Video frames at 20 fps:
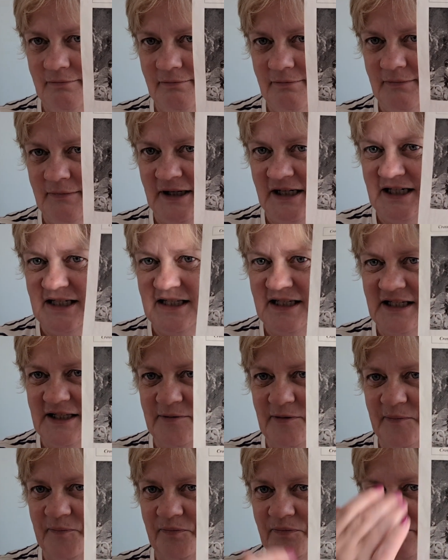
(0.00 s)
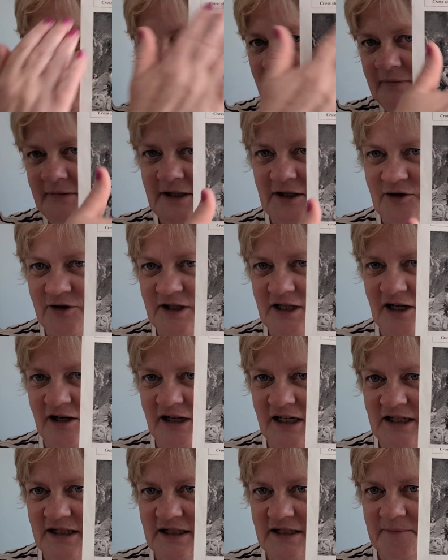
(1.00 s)
But it's this one. Lots of
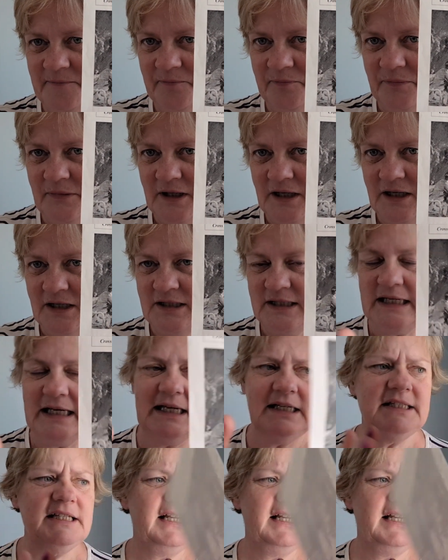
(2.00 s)
greens. Tags